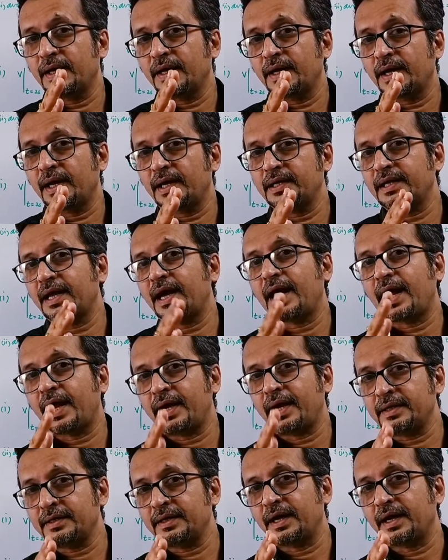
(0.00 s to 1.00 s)
I'll
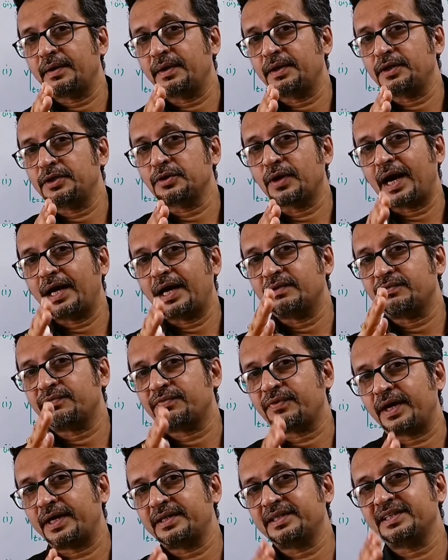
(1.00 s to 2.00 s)
add, I'll
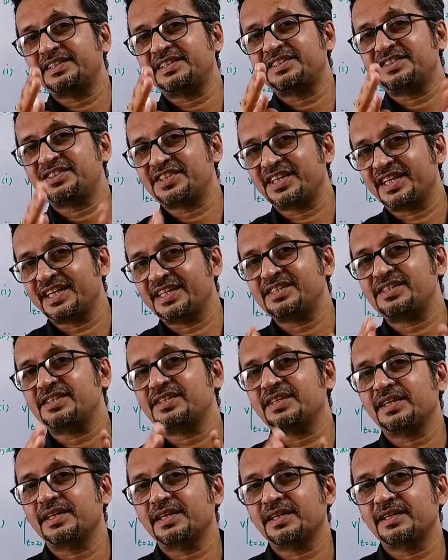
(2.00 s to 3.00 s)
find the change
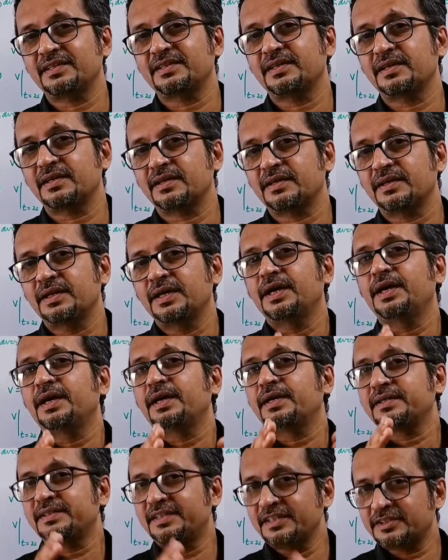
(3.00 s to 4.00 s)
in the
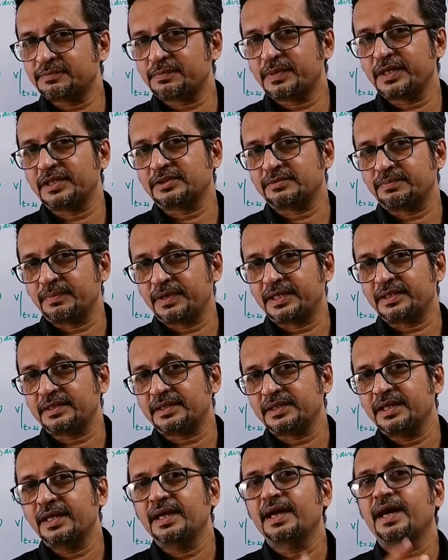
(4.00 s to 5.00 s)
displacement
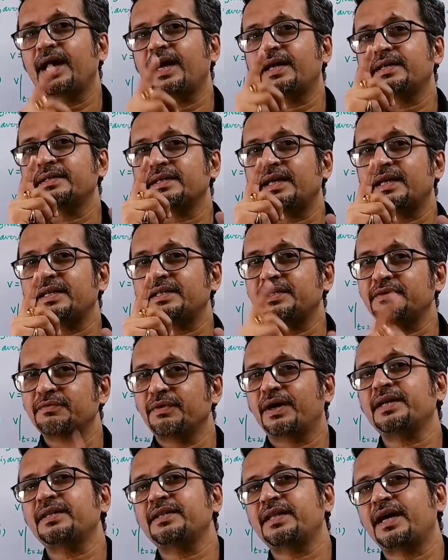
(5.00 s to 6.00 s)
and I'll
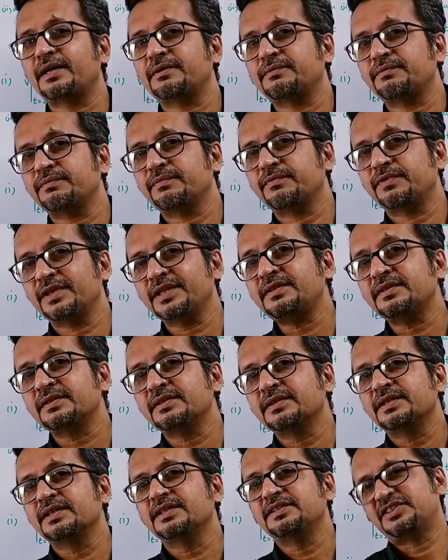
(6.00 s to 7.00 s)
divide that with
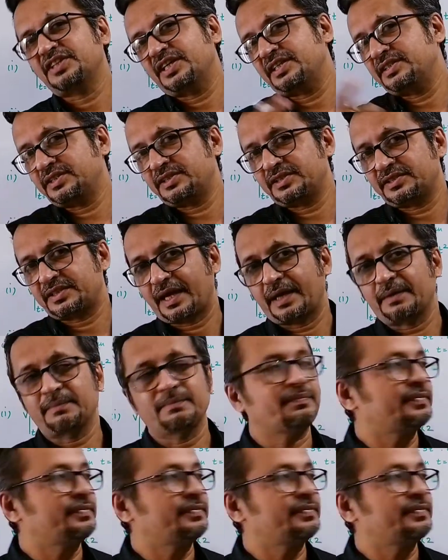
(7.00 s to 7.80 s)
change in time.